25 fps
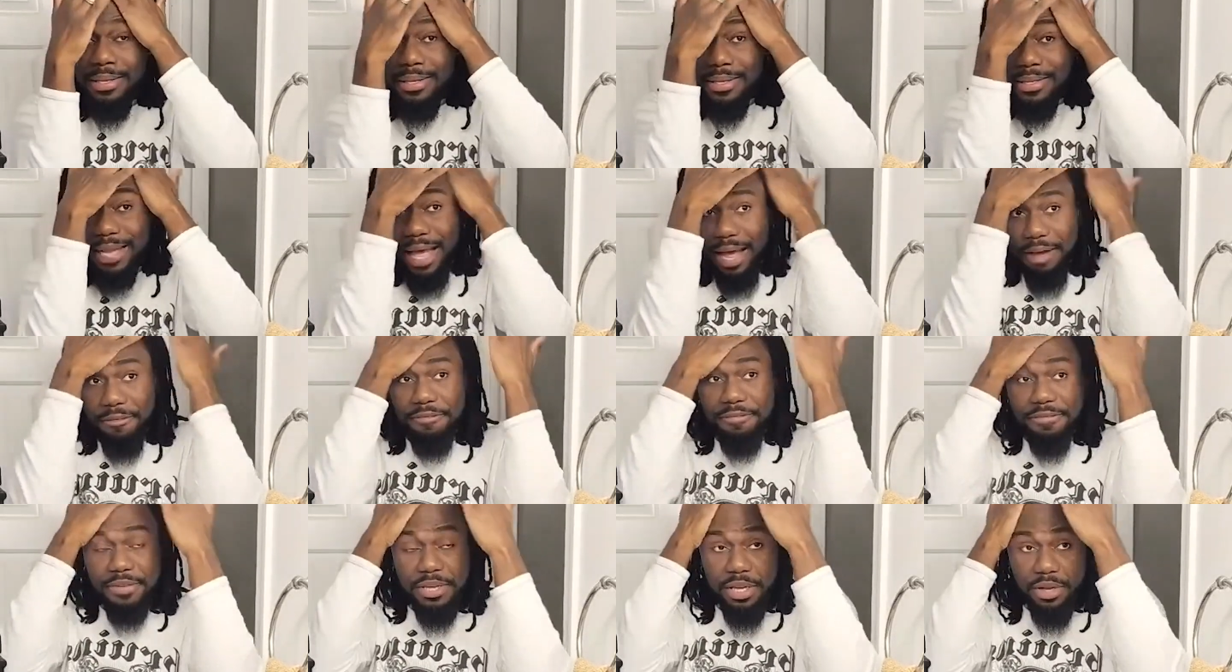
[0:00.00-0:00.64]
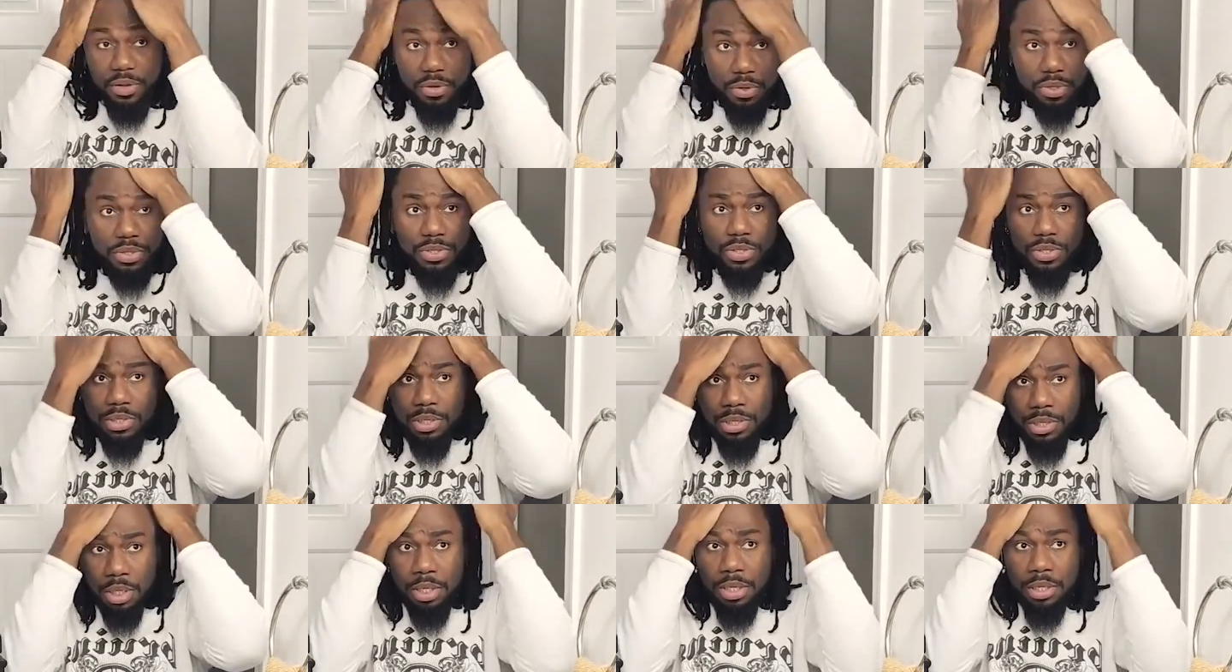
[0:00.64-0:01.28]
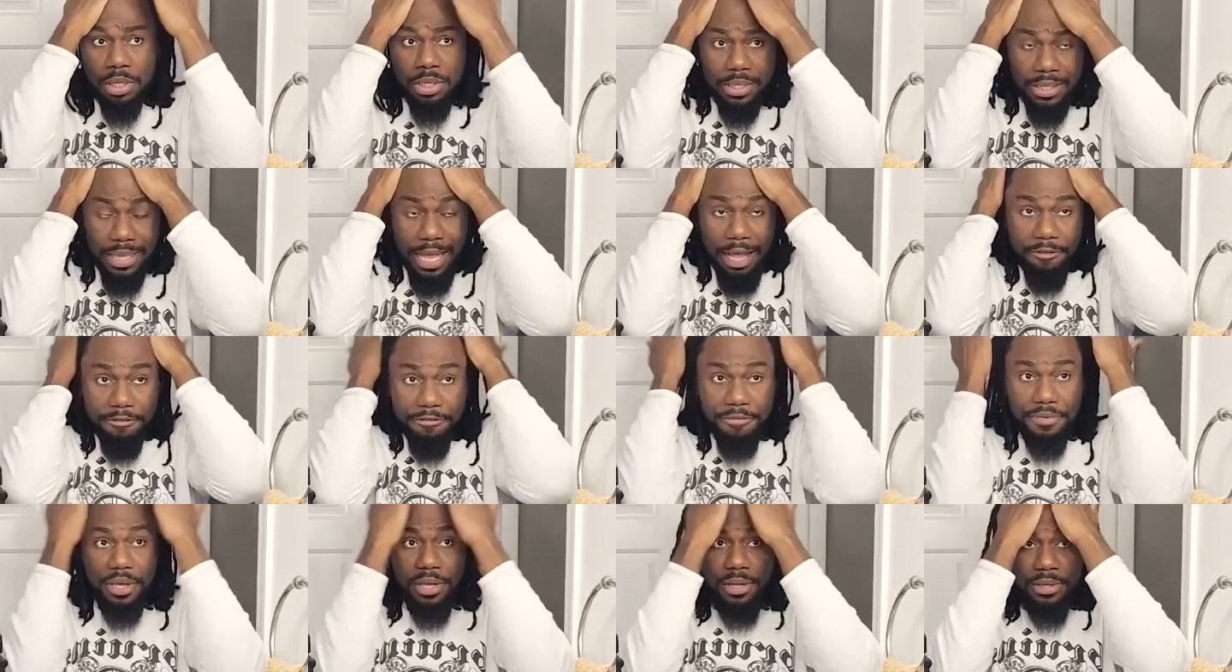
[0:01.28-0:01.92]
that feels
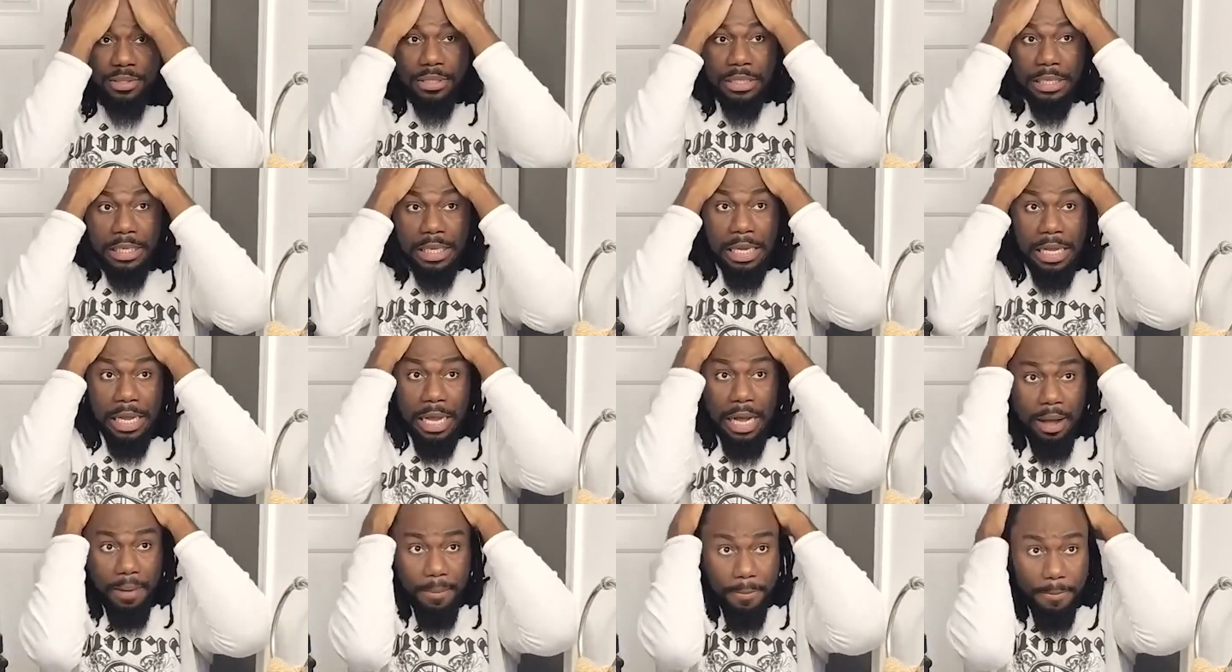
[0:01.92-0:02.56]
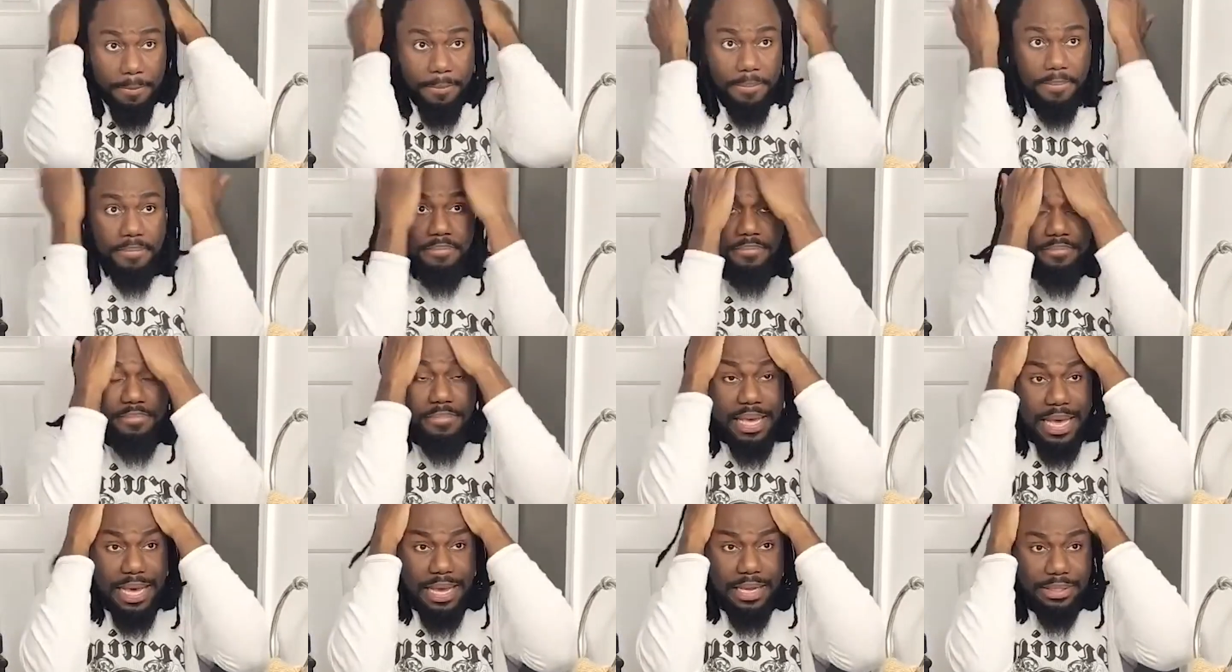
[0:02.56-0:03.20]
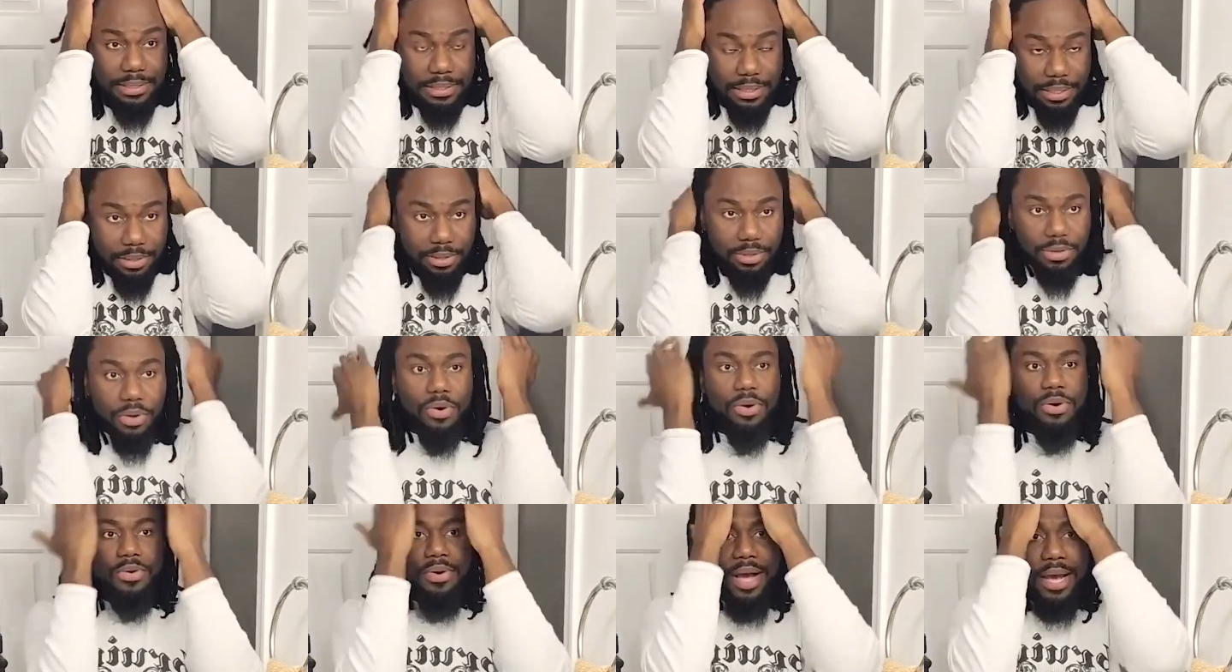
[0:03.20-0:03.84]
amazing
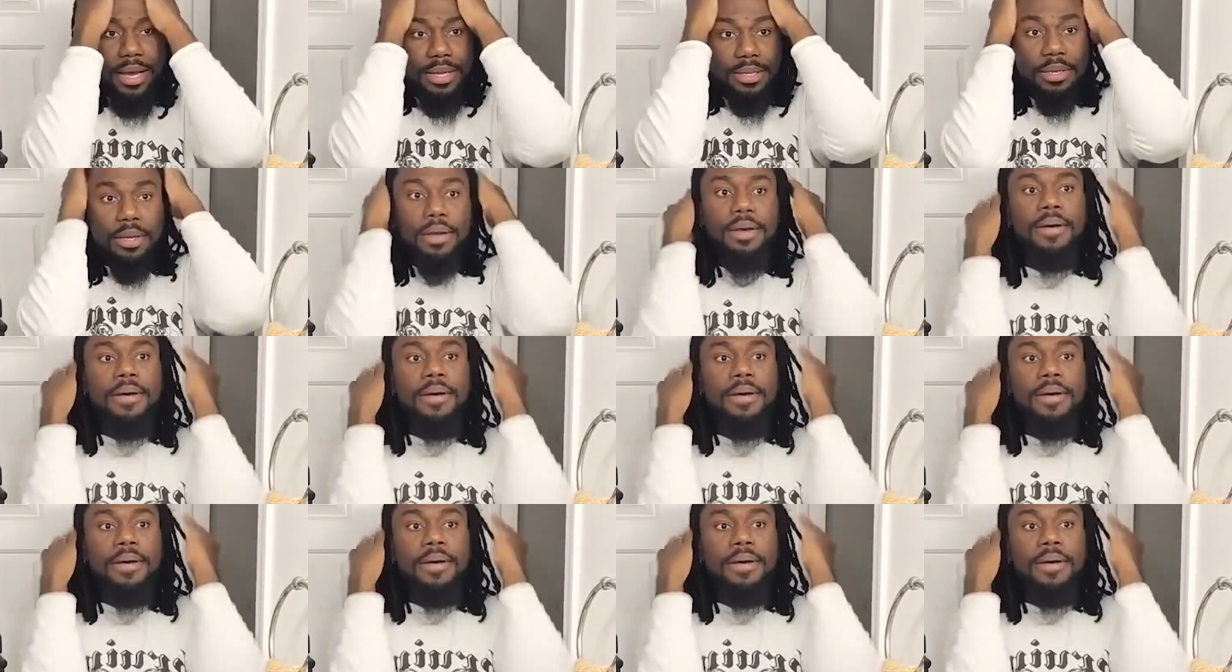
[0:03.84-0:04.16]
though, right?